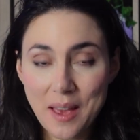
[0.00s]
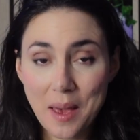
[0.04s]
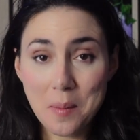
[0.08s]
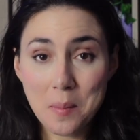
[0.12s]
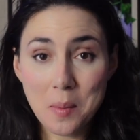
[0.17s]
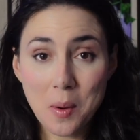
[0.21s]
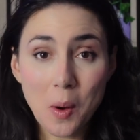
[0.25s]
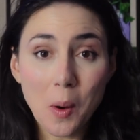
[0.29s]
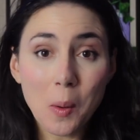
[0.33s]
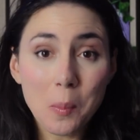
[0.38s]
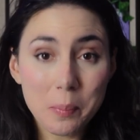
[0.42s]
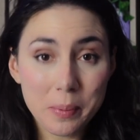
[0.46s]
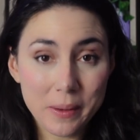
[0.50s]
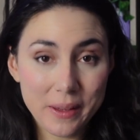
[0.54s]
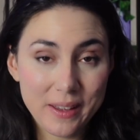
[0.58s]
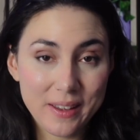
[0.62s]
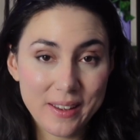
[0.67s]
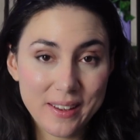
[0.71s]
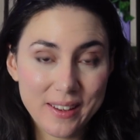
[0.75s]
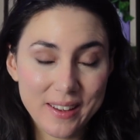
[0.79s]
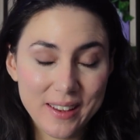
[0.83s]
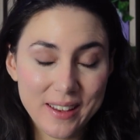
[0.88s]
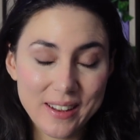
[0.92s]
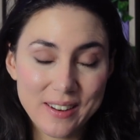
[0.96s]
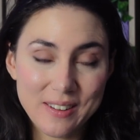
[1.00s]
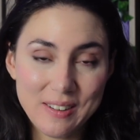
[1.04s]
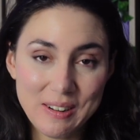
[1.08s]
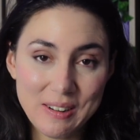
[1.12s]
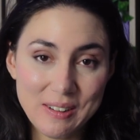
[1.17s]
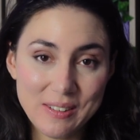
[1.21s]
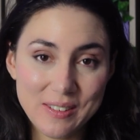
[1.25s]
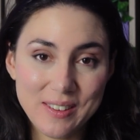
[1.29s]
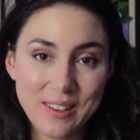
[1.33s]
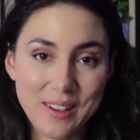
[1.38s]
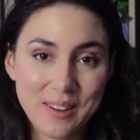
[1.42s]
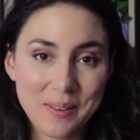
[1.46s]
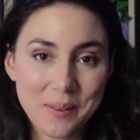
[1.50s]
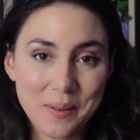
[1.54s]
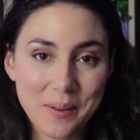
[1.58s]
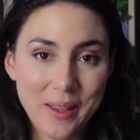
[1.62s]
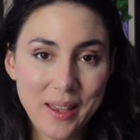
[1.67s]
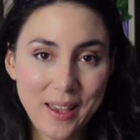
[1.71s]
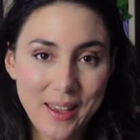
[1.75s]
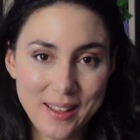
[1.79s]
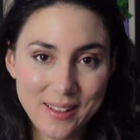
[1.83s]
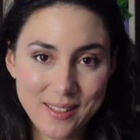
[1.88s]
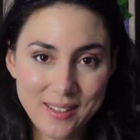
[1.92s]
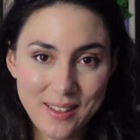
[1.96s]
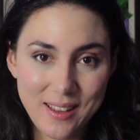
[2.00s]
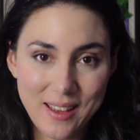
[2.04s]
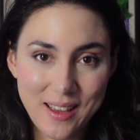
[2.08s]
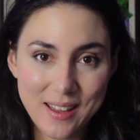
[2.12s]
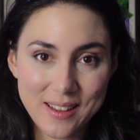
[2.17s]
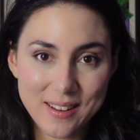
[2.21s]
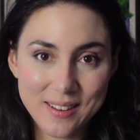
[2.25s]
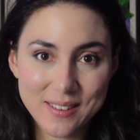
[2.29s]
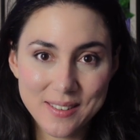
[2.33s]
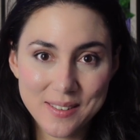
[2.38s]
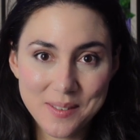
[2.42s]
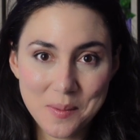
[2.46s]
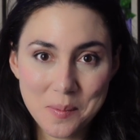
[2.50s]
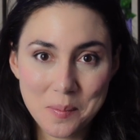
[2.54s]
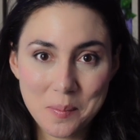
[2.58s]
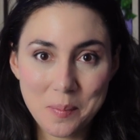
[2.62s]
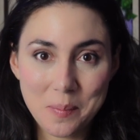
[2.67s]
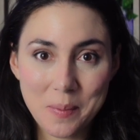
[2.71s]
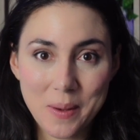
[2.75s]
I'm hoping it turns out okay at the end,